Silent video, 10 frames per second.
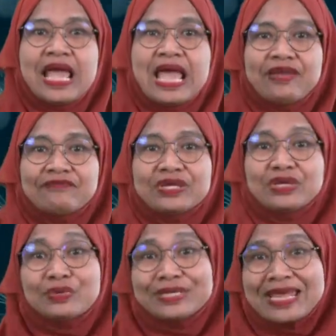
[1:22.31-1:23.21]
Have a
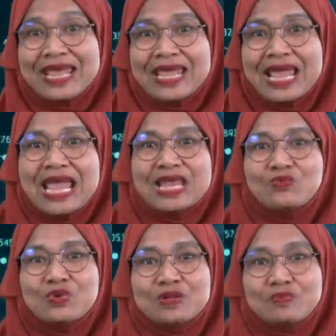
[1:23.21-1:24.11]
good day and
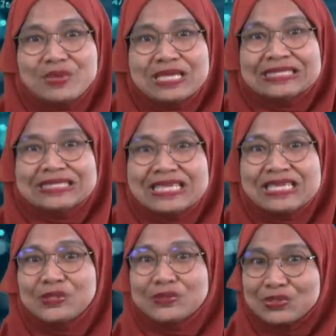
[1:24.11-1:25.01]
we'll
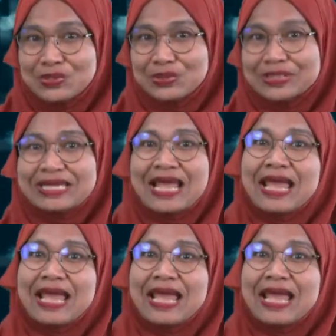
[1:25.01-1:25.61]
see you soon.